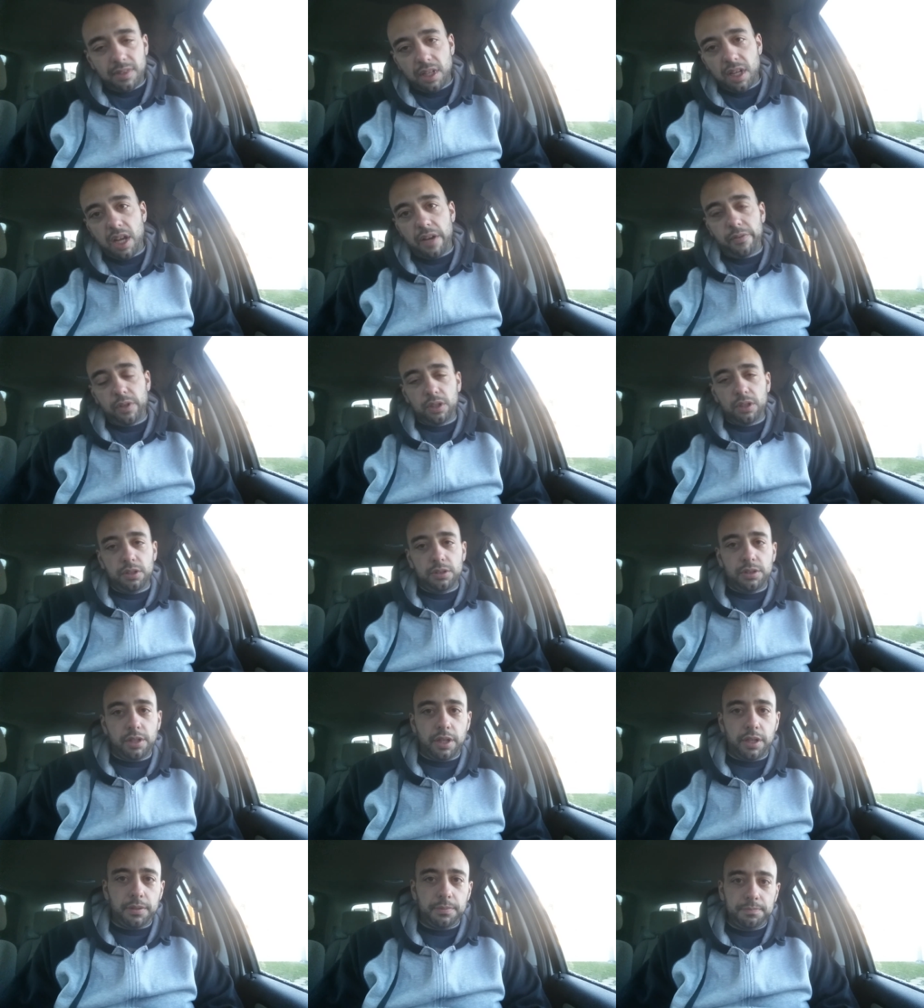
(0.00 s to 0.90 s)
Have a
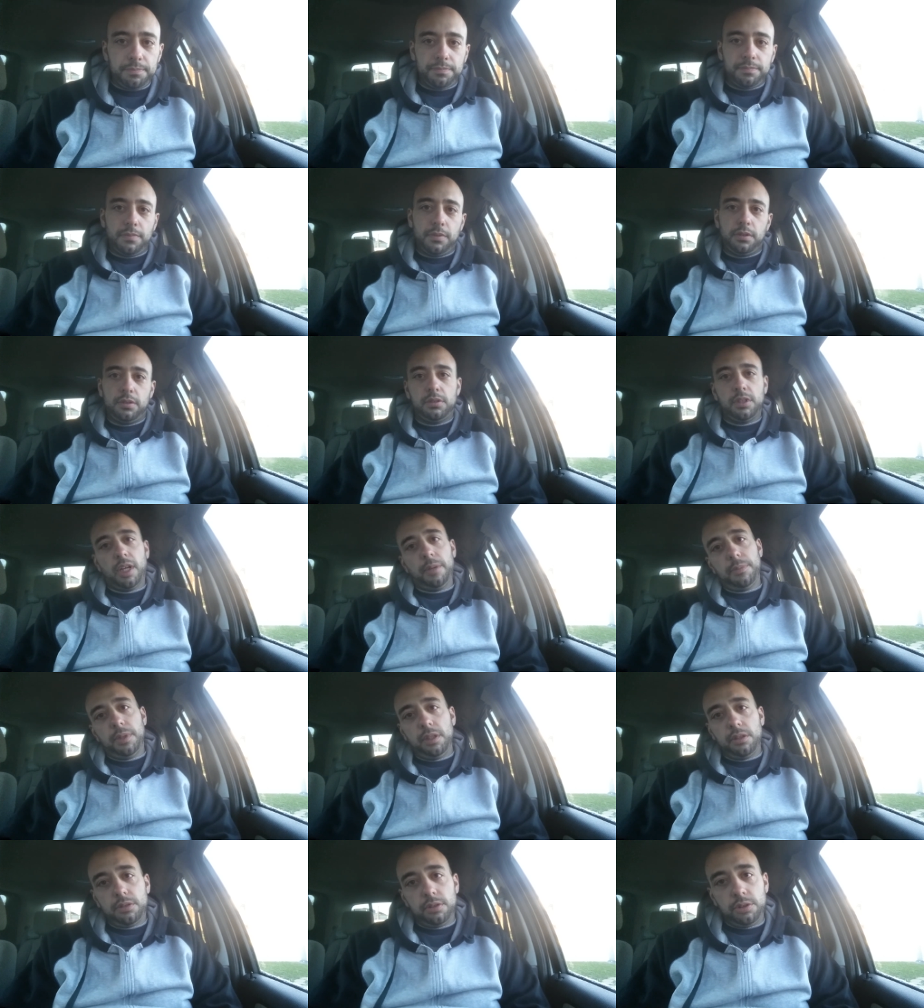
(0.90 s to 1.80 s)
good day.
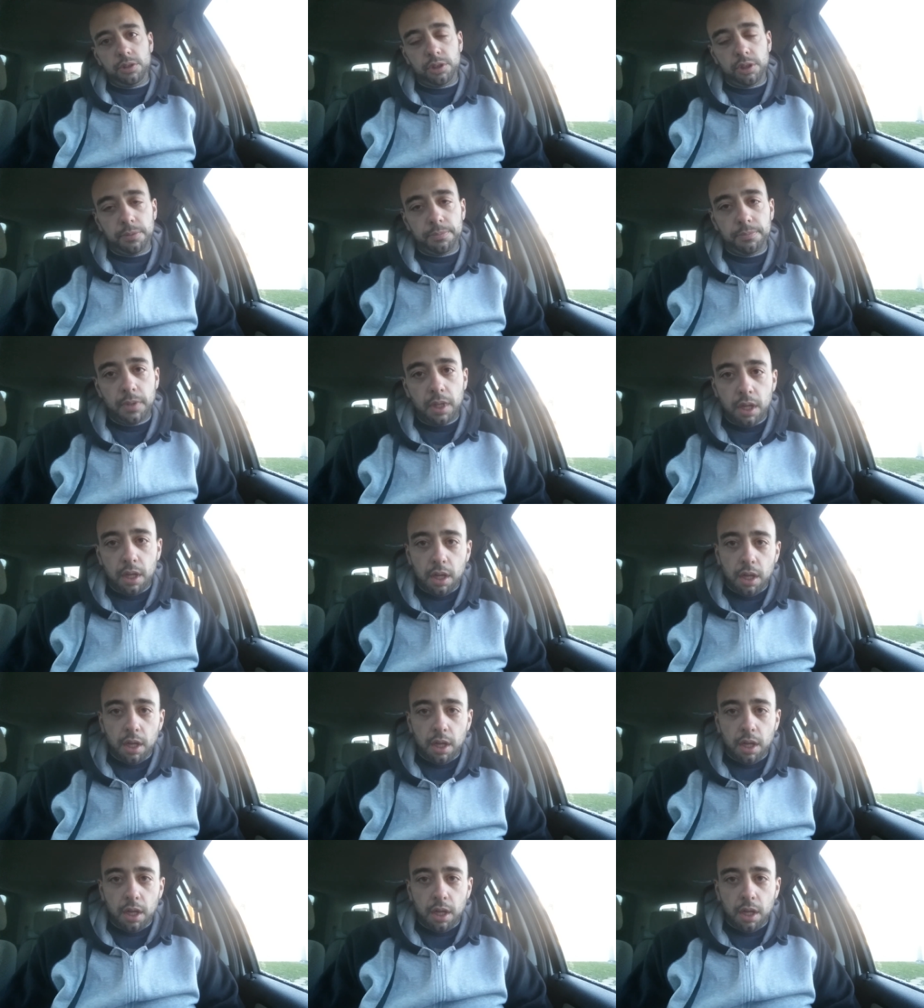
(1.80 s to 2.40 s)
Time to hit the gym.